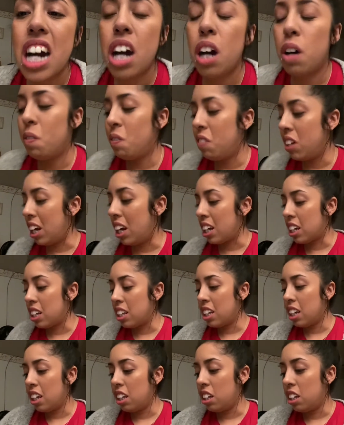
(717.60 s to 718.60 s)
but I could tell
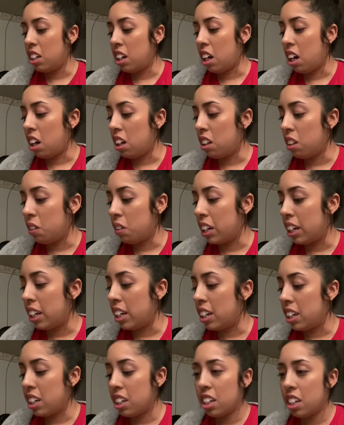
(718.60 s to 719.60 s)
they're not all the way in,
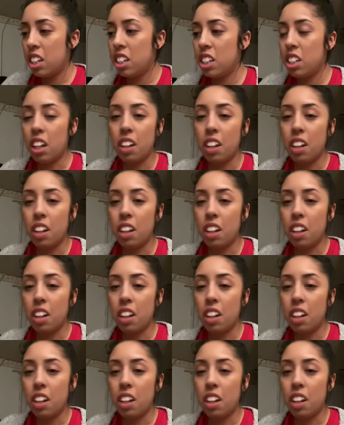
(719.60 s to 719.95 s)
so I'm